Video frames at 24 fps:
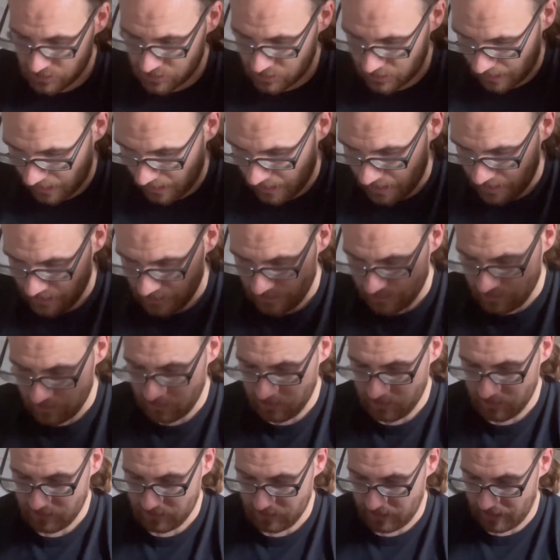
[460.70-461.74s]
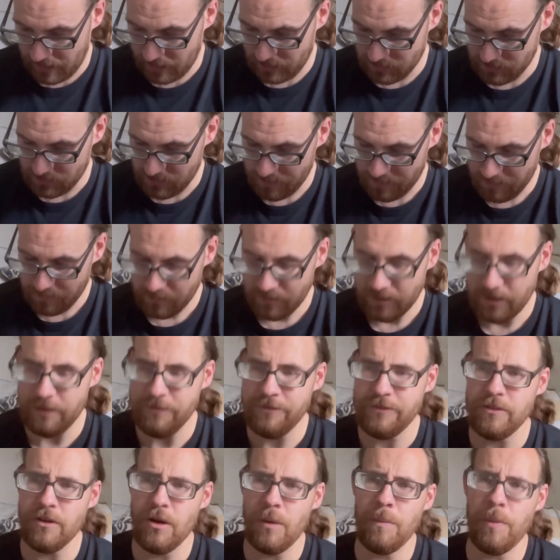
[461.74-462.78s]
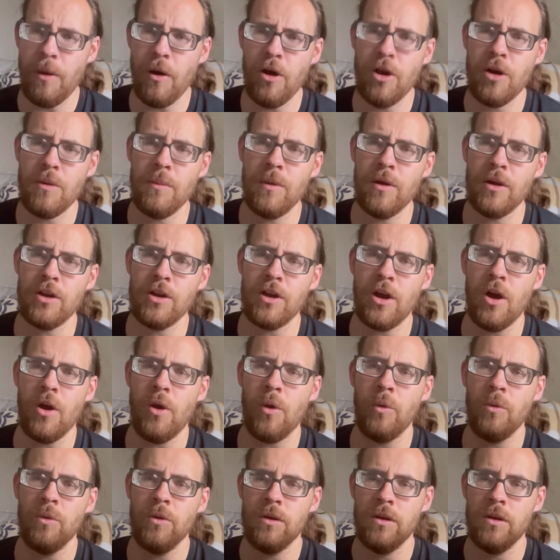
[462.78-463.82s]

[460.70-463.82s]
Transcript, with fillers: And guys, if you're a Pokemon Go